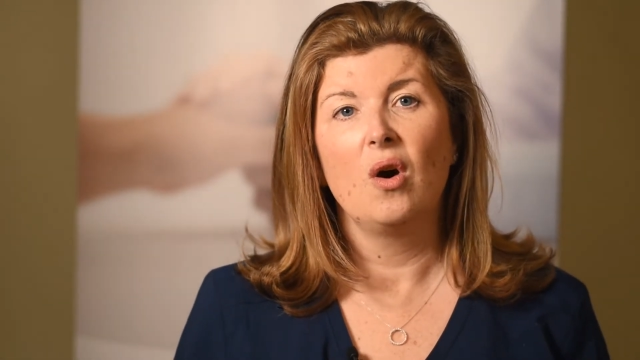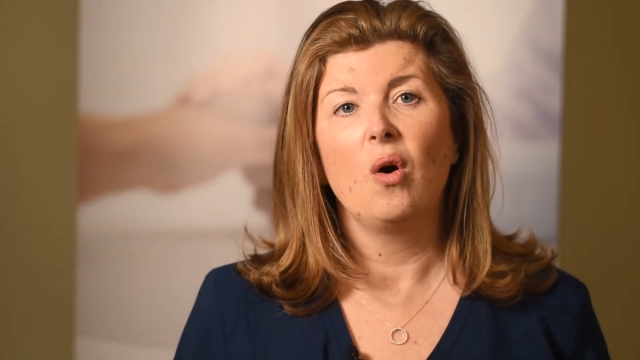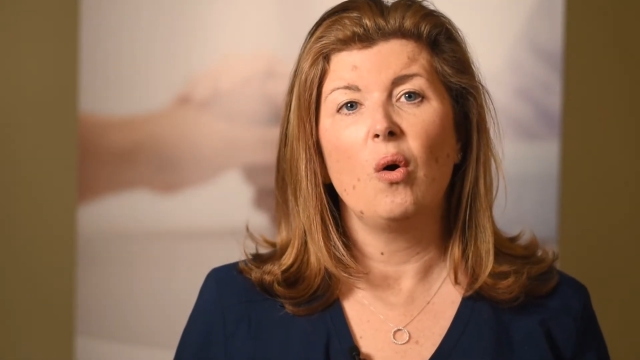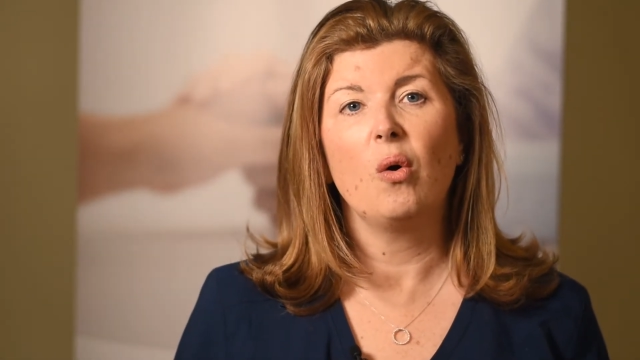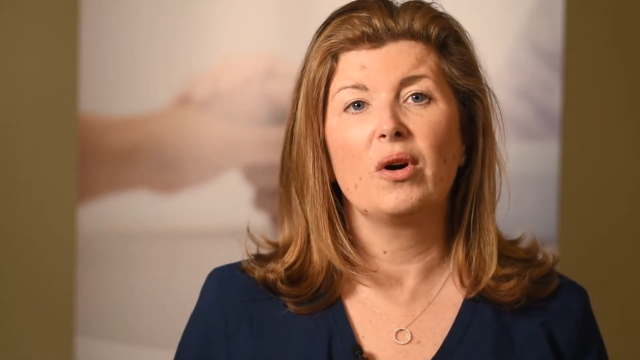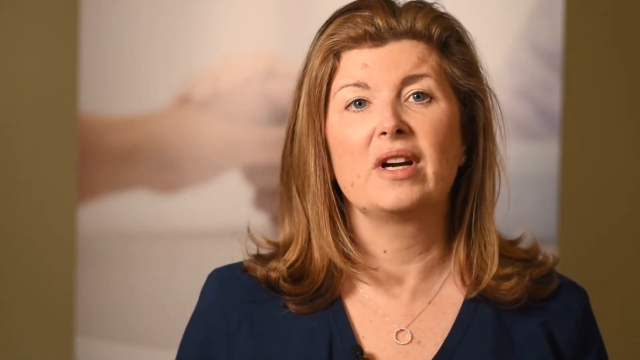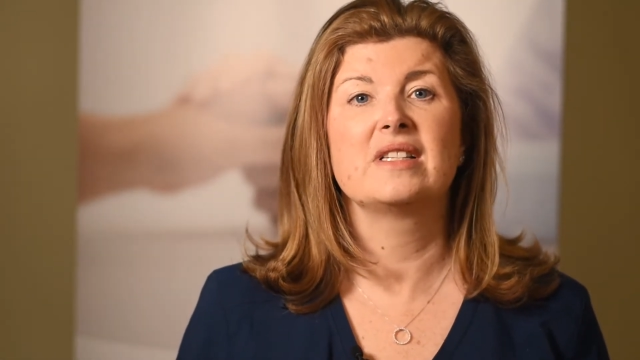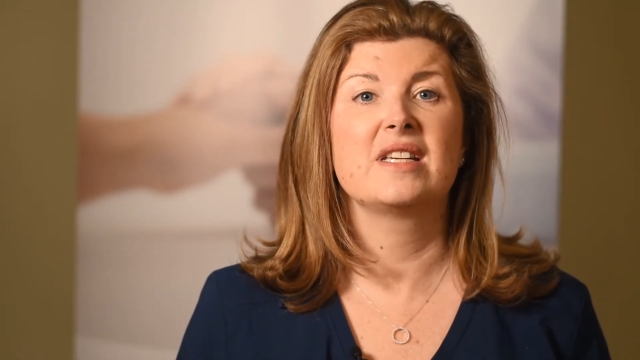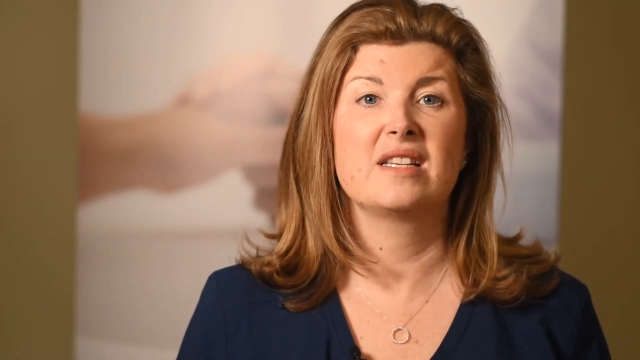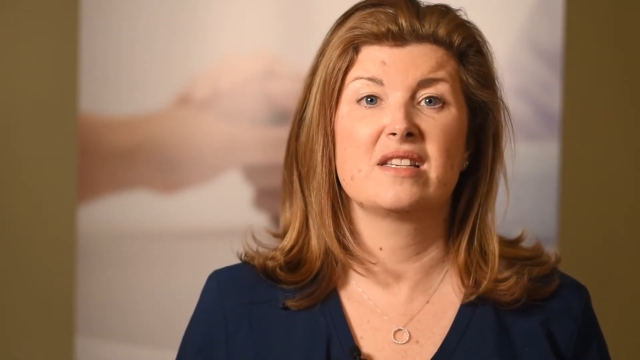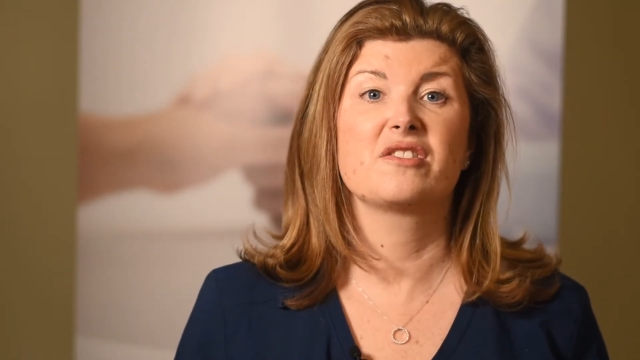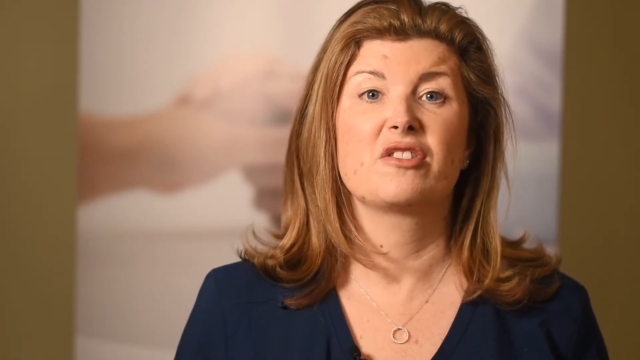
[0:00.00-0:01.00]
Or
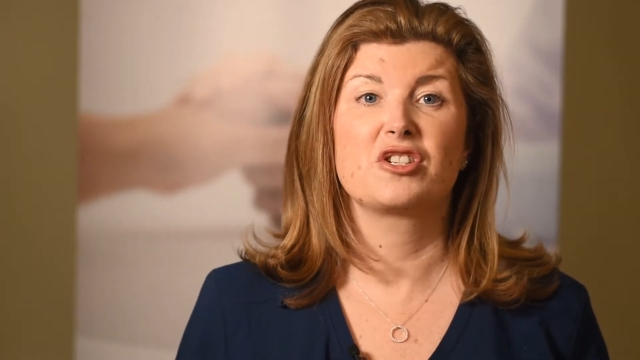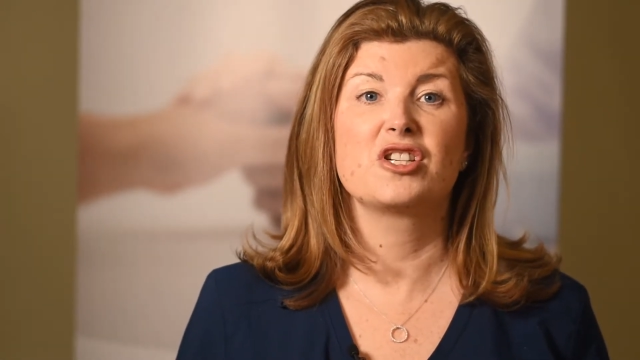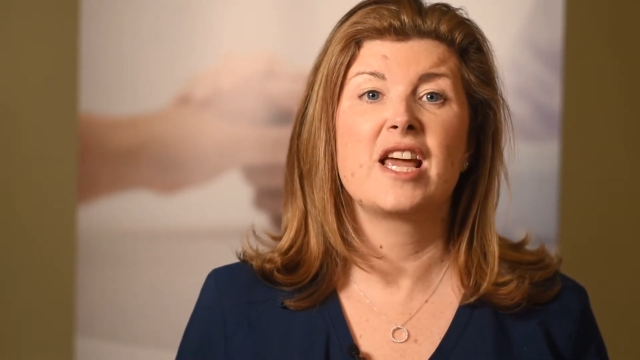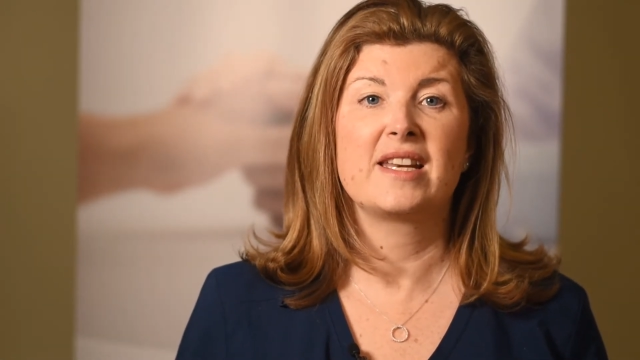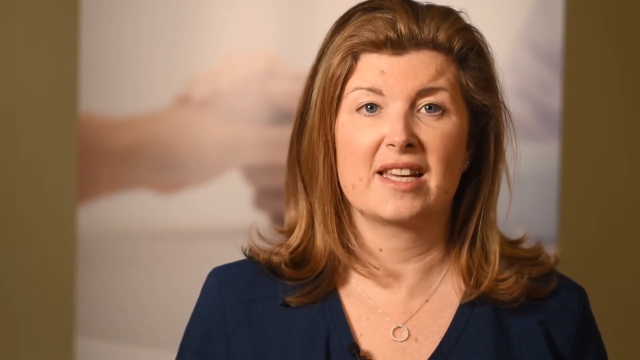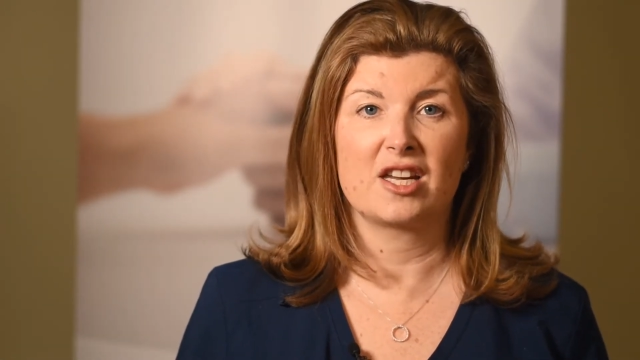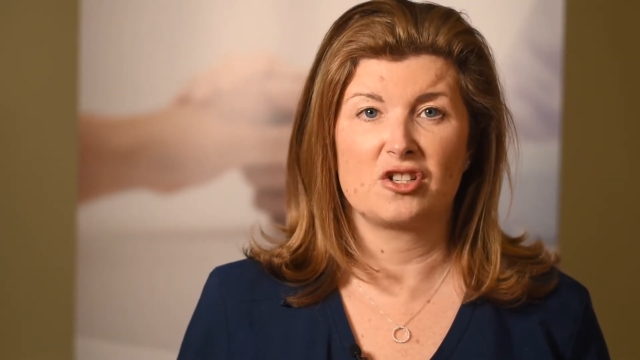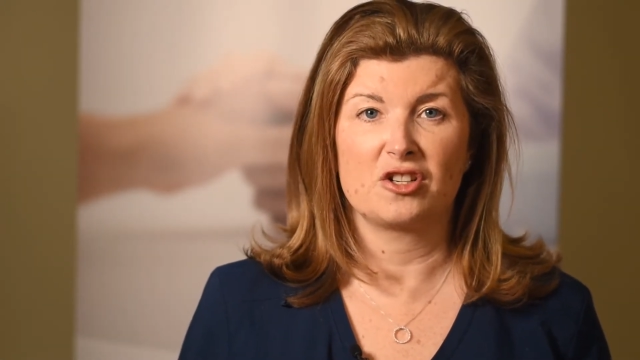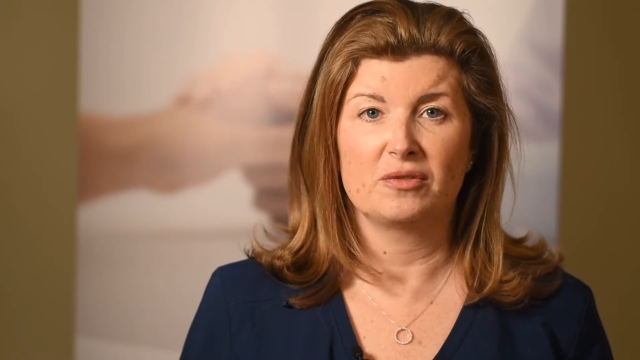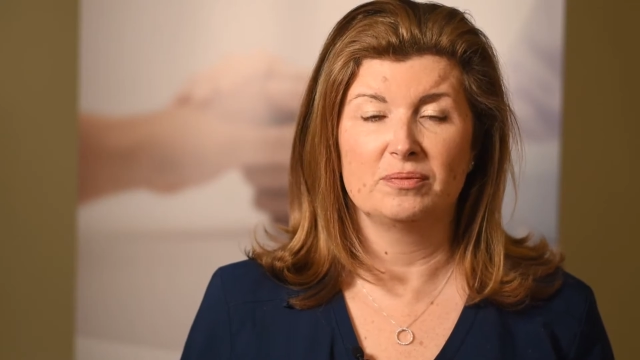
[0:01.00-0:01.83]
indeed, is there a genetic issue?